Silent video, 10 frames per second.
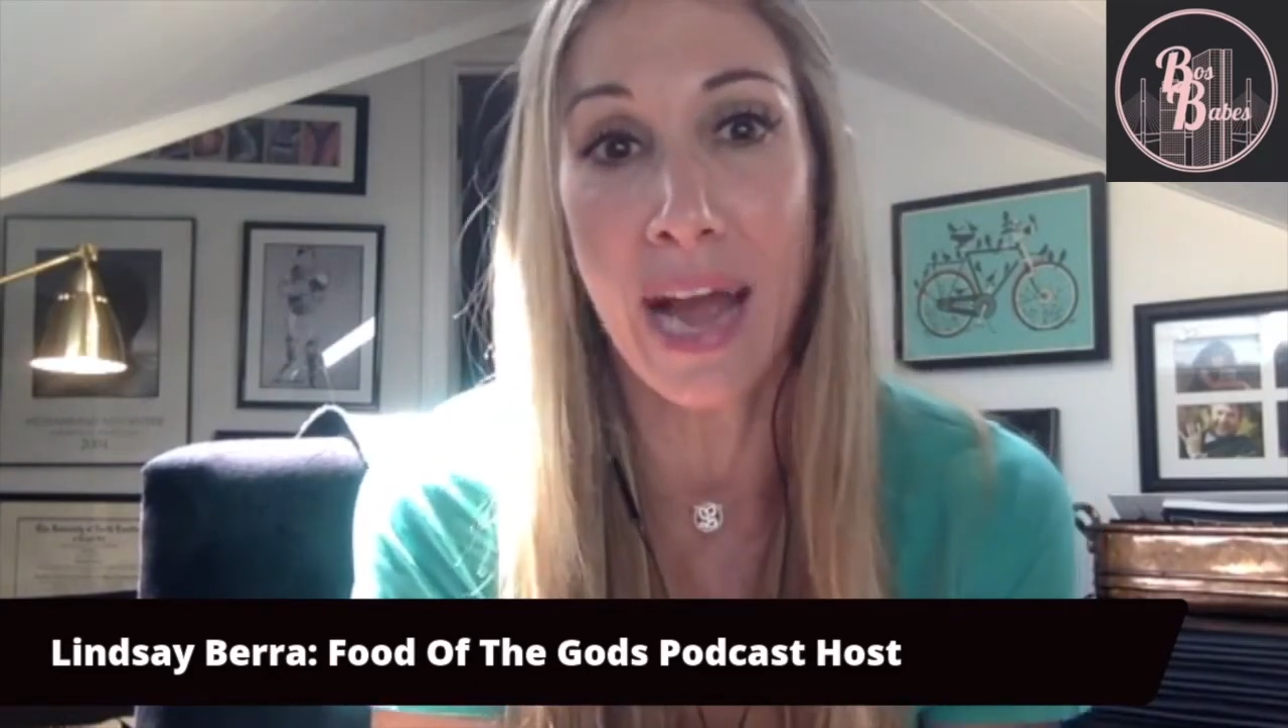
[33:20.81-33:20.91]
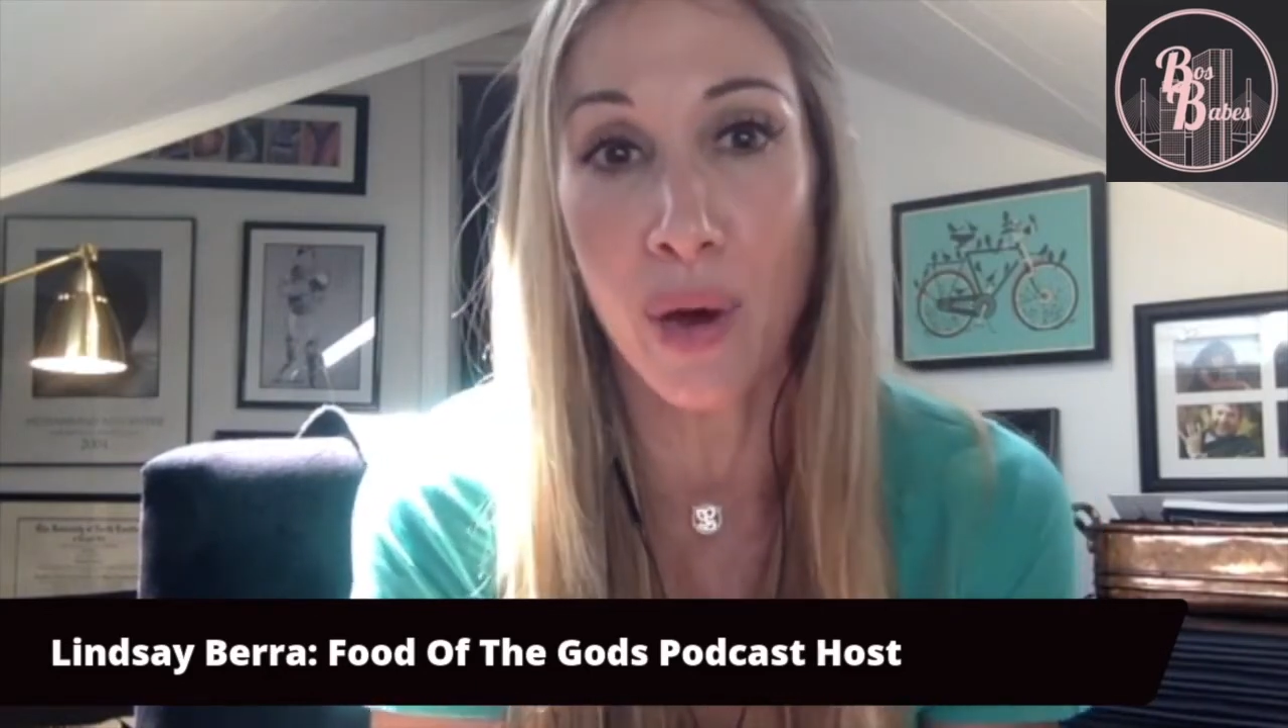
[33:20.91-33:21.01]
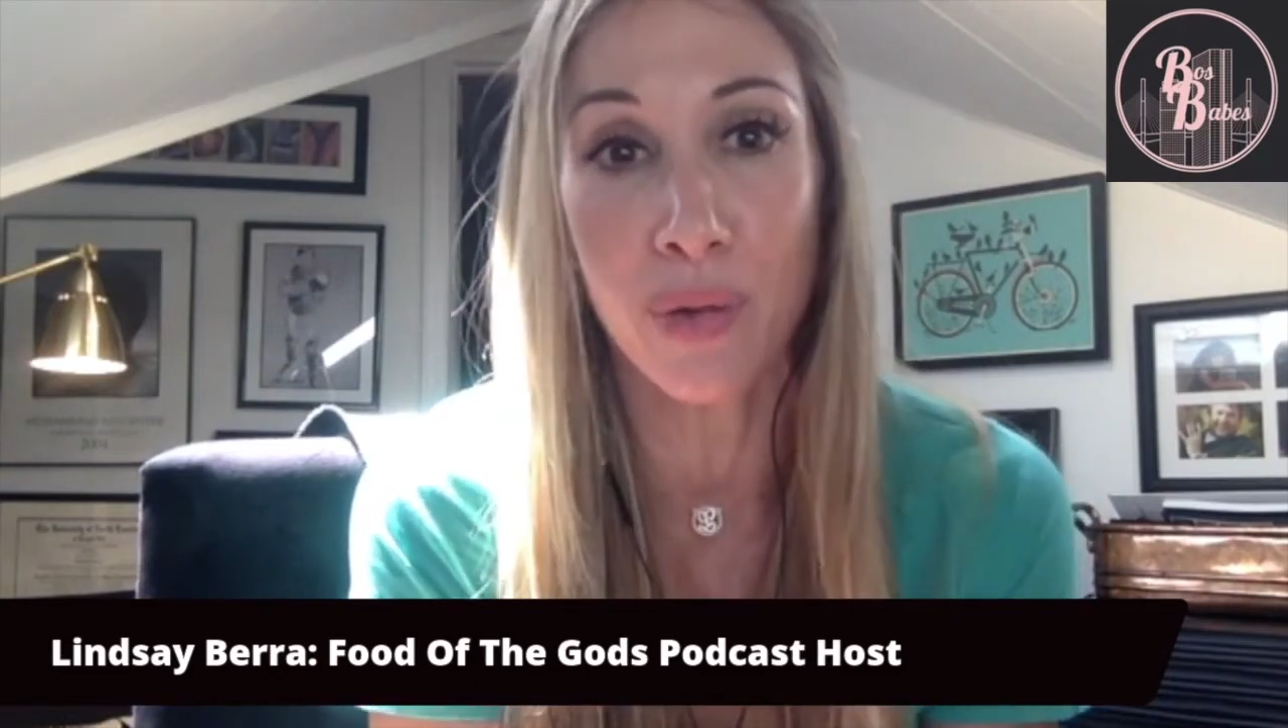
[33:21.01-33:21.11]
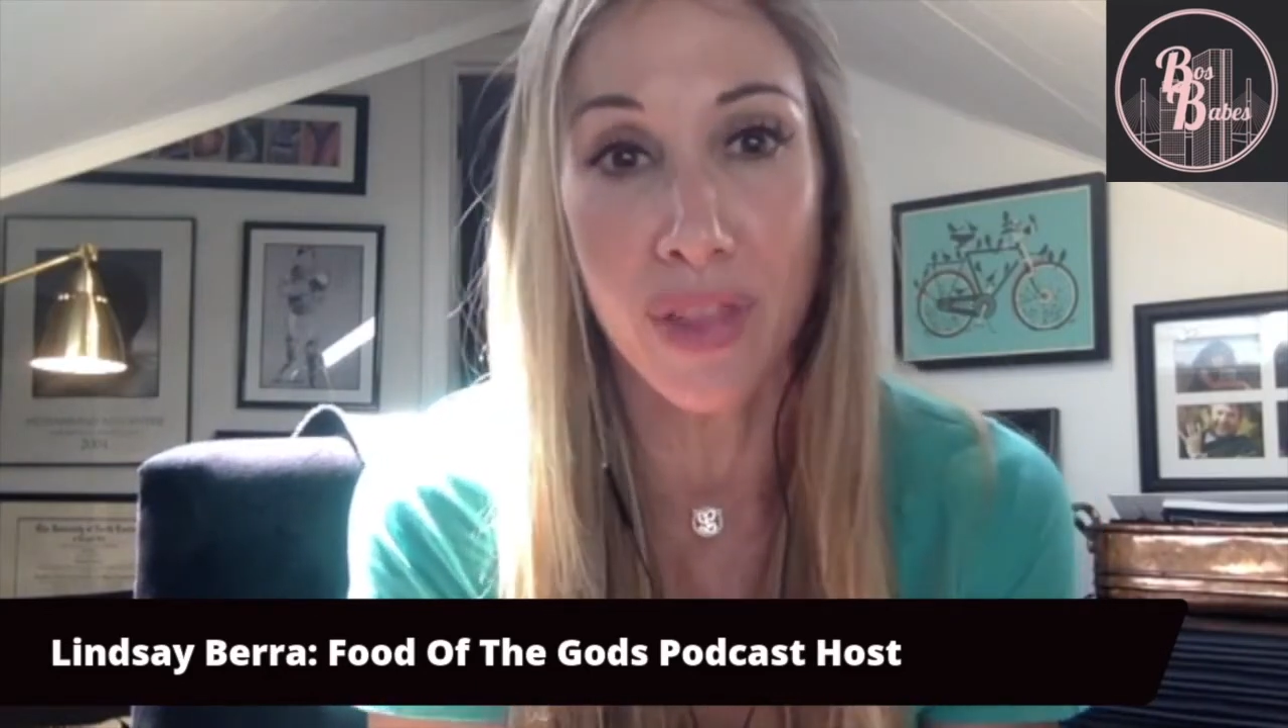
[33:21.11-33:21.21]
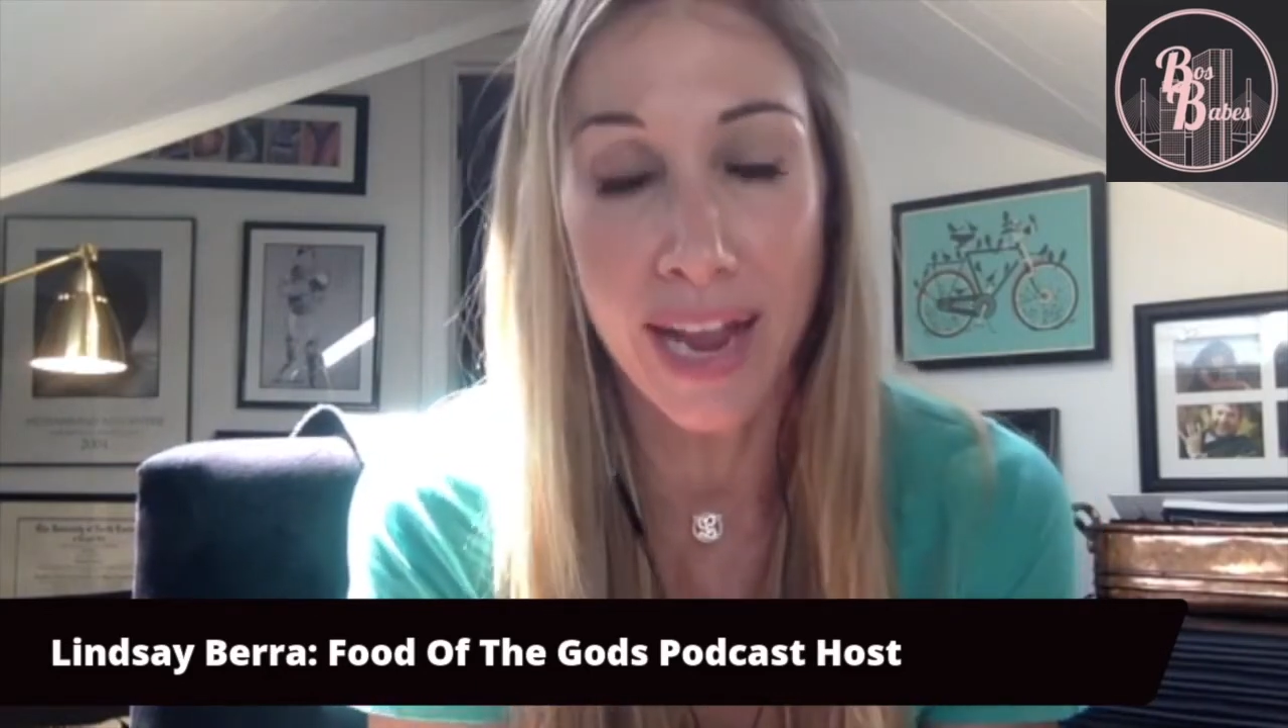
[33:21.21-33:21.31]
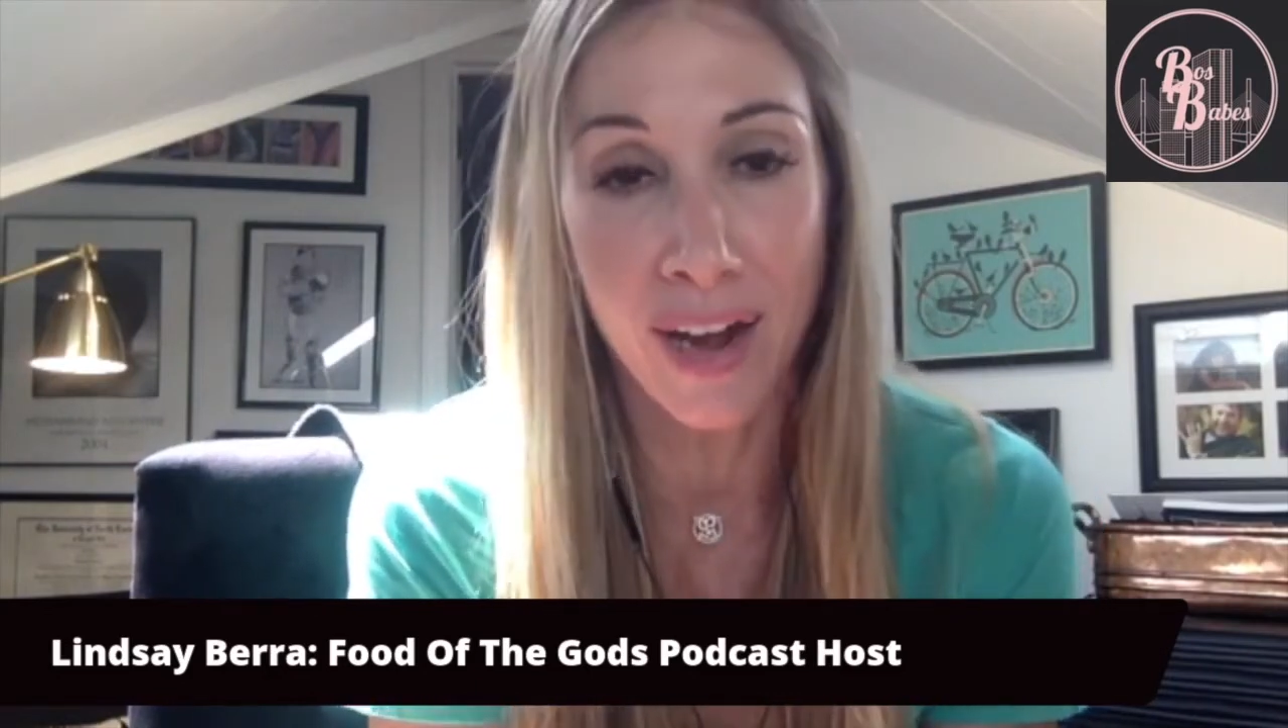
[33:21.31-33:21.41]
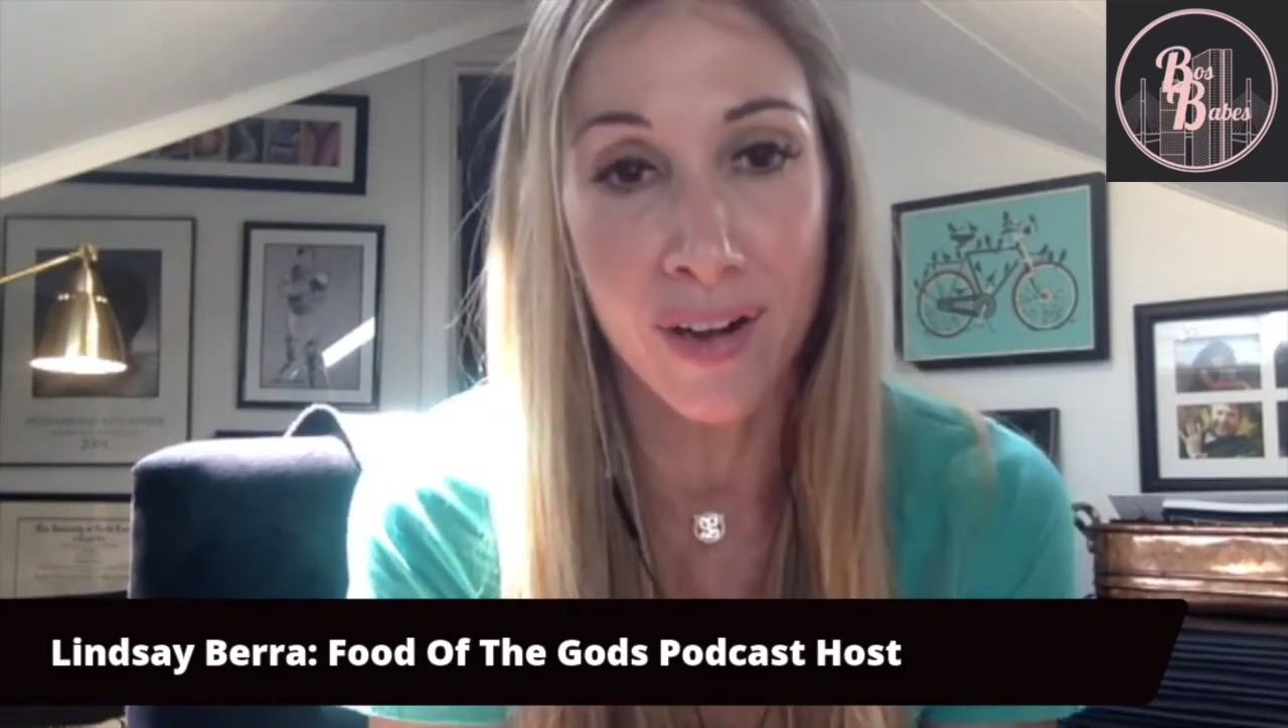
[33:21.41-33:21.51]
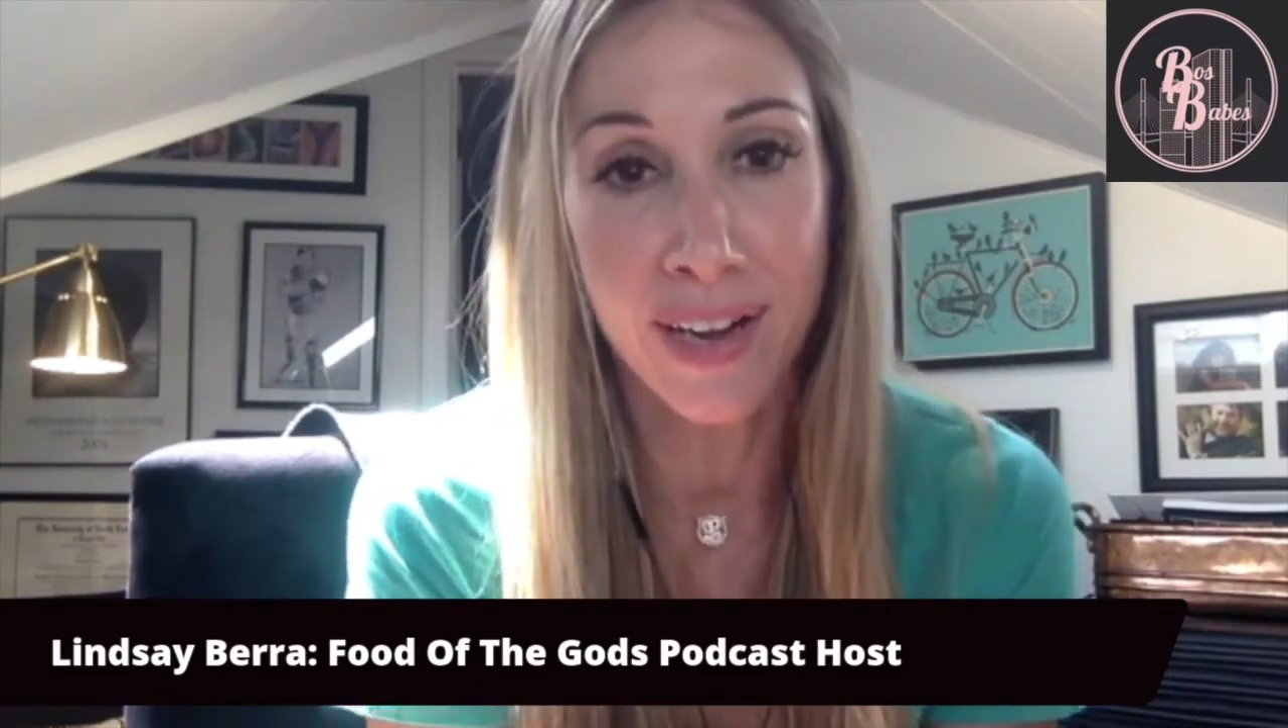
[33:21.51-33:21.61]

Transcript: out there